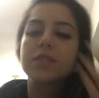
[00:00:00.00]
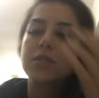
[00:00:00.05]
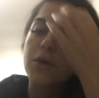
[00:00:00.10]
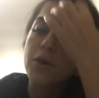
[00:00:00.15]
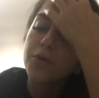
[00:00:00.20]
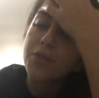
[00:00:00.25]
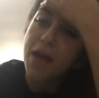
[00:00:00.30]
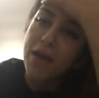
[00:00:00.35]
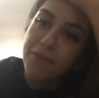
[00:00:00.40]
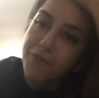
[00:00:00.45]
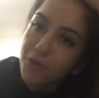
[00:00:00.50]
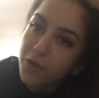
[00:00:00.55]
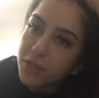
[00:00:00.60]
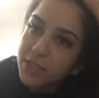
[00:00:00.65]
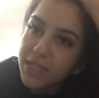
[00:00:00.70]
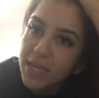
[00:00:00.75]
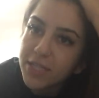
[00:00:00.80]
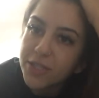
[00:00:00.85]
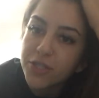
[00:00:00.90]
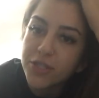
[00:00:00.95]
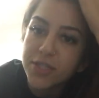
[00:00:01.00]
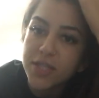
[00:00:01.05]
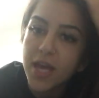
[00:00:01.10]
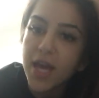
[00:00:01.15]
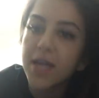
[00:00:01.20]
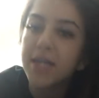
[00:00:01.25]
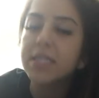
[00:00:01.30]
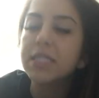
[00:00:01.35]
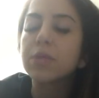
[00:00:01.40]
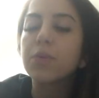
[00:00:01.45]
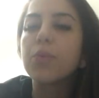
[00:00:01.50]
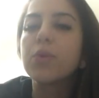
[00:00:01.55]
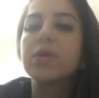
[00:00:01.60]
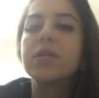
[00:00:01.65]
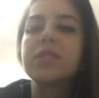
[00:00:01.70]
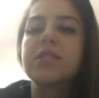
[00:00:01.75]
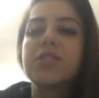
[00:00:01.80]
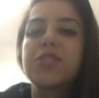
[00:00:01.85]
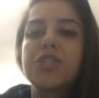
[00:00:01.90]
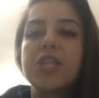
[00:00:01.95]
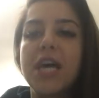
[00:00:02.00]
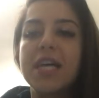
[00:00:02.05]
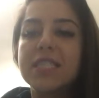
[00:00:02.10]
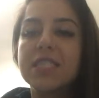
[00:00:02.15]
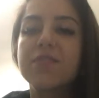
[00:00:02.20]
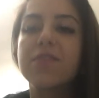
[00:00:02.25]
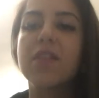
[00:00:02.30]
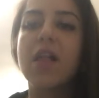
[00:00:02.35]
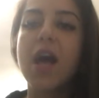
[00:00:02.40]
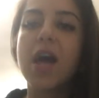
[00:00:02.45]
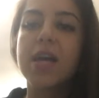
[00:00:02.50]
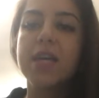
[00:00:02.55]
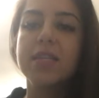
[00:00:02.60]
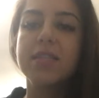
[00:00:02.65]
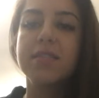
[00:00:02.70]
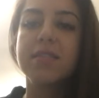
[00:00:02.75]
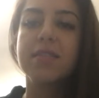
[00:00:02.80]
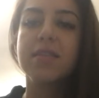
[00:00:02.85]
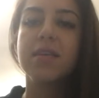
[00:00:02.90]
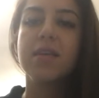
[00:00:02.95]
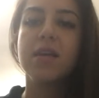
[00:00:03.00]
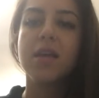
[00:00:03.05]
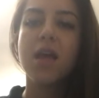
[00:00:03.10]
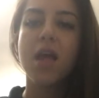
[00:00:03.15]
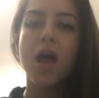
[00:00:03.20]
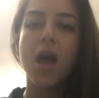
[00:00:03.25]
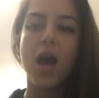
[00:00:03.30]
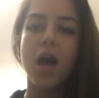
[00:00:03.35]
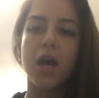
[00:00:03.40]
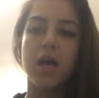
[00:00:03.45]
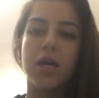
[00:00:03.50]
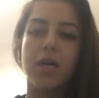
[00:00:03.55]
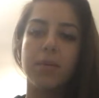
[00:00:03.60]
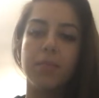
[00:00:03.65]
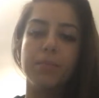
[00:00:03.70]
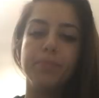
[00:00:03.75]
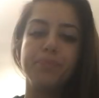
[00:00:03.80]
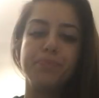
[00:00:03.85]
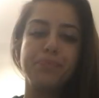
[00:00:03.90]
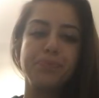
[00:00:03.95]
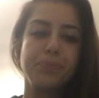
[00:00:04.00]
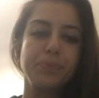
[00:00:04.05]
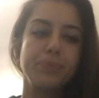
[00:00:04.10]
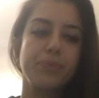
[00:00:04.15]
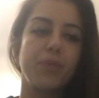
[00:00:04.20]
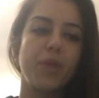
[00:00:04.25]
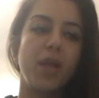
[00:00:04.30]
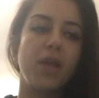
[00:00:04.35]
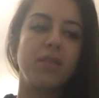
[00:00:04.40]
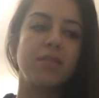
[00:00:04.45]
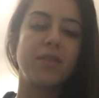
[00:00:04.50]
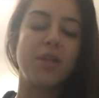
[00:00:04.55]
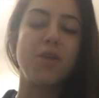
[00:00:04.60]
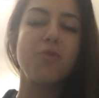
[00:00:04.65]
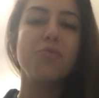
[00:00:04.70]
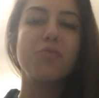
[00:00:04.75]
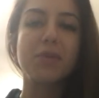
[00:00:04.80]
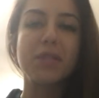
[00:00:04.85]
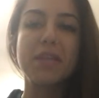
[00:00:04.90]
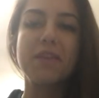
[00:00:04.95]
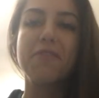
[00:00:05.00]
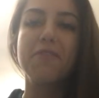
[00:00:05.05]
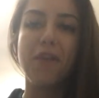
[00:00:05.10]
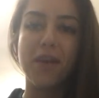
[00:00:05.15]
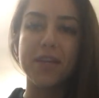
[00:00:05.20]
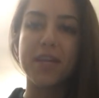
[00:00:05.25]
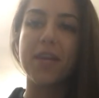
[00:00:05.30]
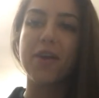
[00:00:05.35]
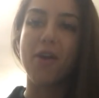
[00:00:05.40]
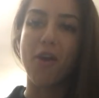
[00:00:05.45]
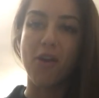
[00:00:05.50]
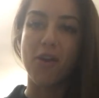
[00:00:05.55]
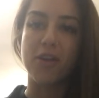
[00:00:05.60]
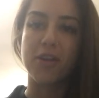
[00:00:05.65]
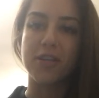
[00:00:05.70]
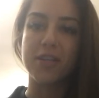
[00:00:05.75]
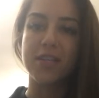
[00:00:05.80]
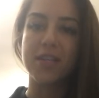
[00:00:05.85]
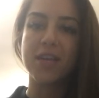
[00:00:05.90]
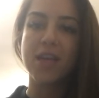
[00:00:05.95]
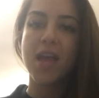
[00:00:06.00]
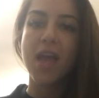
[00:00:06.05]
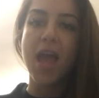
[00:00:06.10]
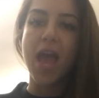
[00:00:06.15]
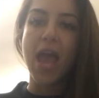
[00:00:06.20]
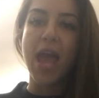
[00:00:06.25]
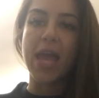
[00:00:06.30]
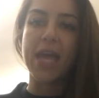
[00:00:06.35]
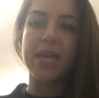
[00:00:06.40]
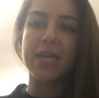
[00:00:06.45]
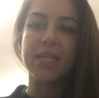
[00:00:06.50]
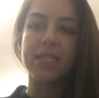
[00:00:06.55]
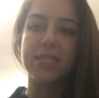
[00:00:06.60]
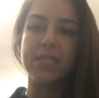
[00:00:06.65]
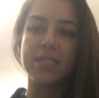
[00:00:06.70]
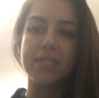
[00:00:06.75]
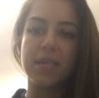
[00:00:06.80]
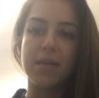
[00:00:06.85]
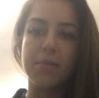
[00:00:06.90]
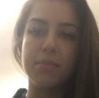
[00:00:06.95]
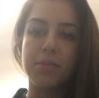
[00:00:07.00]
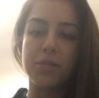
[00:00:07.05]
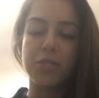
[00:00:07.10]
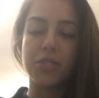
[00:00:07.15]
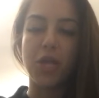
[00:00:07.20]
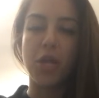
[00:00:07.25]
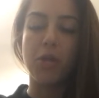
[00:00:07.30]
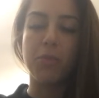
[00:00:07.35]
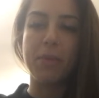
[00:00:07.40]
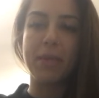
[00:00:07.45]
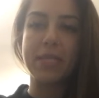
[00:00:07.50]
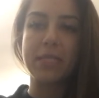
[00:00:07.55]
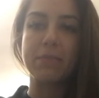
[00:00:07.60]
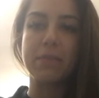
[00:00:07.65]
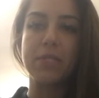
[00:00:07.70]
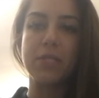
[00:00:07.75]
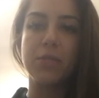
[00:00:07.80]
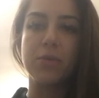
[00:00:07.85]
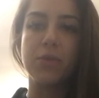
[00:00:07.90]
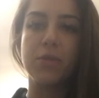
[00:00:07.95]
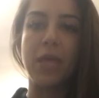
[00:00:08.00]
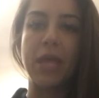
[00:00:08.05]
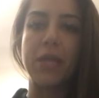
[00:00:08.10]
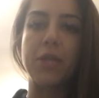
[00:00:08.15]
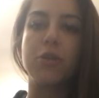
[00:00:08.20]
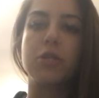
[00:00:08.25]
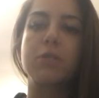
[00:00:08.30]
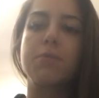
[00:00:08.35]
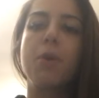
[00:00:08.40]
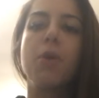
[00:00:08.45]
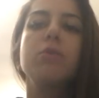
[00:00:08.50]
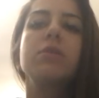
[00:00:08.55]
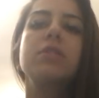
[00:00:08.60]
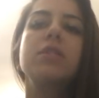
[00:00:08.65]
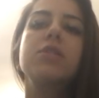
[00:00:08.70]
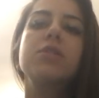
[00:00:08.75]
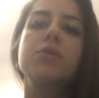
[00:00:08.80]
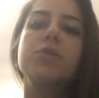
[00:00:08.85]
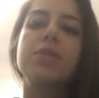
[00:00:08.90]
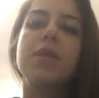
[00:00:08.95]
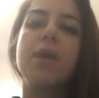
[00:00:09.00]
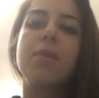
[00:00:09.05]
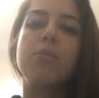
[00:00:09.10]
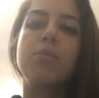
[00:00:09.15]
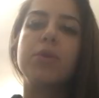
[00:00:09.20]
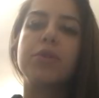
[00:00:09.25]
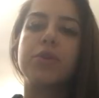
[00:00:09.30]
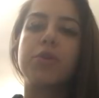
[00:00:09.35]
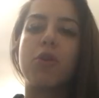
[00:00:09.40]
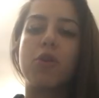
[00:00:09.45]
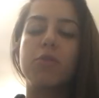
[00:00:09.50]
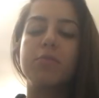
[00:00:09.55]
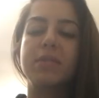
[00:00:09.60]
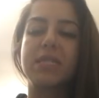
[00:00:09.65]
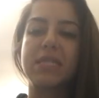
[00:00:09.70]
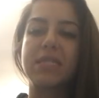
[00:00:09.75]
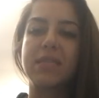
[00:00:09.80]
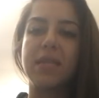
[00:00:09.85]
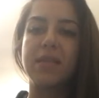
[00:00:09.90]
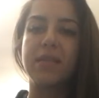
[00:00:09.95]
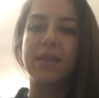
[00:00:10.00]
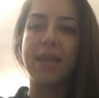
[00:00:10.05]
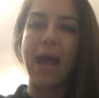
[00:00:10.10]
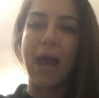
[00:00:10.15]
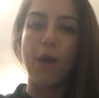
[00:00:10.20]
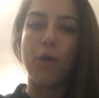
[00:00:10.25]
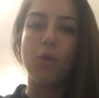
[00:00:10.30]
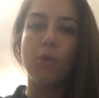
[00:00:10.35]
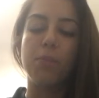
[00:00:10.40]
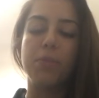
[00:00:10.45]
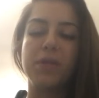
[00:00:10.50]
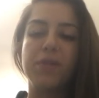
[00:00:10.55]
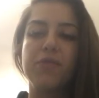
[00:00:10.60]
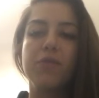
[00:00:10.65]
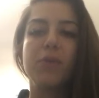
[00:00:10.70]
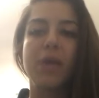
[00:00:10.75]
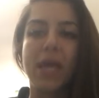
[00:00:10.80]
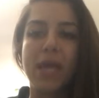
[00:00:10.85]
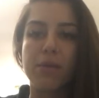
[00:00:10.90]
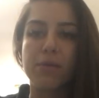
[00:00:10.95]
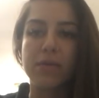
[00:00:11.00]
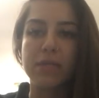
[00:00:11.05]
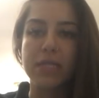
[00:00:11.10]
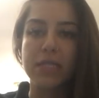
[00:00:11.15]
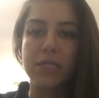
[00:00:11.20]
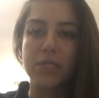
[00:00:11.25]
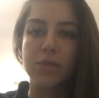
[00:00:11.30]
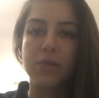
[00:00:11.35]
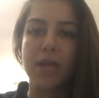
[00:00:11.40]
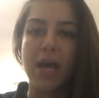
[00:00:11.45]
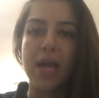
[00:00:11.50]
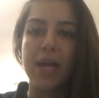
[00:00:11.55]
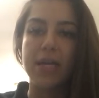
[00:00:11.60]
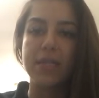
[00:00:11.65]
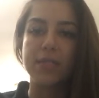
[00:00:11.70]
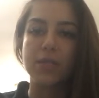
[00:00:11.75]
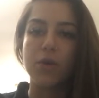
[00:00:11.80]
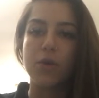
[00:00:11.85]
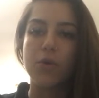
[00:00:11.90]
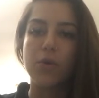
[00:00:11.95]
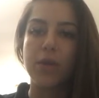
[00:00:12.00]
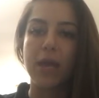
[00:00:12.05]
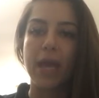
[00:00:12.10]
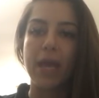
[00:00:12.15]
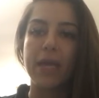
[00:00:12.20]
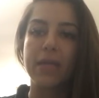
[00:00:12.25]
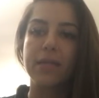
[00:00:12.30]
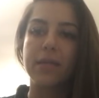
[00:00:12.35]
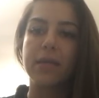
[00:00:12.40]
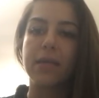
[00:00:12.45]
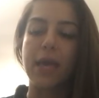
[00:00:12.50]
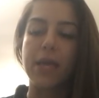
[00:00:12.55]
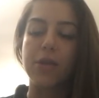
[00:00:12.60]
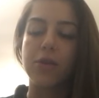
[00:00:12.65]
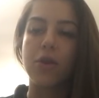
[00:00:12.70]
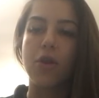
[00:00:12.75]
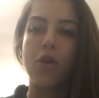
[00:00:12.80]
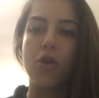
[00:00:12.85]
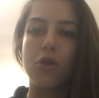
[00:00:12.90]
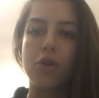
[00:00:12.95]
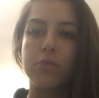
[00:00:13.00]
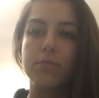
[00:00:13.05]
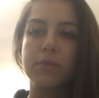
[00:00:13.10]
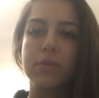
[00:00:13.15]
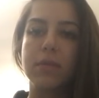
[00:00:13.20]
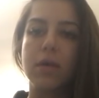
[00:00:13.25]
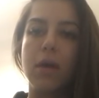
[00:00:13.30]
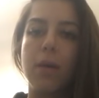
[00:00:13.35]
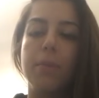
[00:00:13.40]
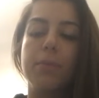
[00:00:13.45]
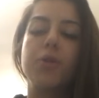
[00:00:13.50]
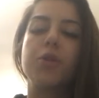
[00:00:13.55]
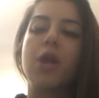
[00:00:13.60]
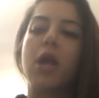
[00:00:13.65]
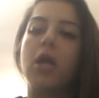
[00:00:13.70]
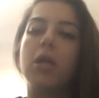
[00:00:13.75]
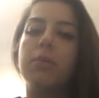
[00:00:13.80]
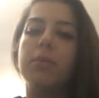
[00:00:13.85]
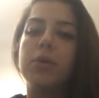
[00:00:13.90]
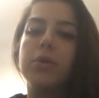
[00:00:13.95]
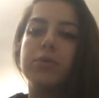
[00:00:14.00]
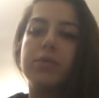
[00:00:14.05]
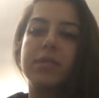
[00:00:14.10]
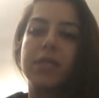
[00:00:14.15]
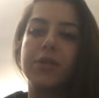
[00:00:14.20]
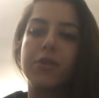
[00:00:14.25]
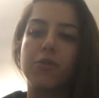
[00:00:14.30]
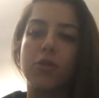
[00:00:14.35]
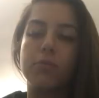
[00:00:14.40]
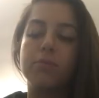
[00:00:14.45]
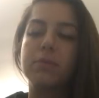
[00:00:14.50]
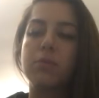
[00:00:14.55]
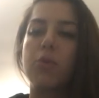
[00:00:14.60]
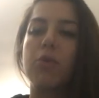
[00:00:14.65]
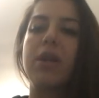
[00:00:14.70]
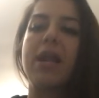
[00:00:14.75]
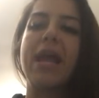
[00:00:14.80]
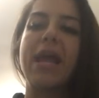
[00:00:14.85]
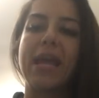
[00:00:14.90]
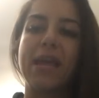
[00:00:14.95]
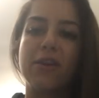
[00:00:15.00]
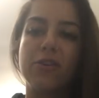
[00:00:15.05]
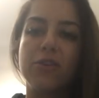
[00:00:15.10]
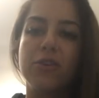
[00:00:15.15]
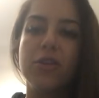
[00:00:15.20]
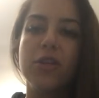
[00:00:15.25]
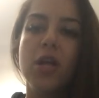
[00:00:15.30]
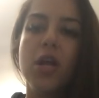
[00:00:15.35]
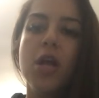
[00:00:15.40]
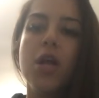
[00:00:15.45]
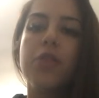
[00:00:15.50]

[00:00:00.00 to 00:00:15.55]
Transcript: So that first exercise was chest flies. Um, they're really fucking hard. And Michelle makes me do, like, you're supposed to do them with your arms extended out, but if you can't really do that, it's okay to get your arms, um, your elbows and your arms more at an angle.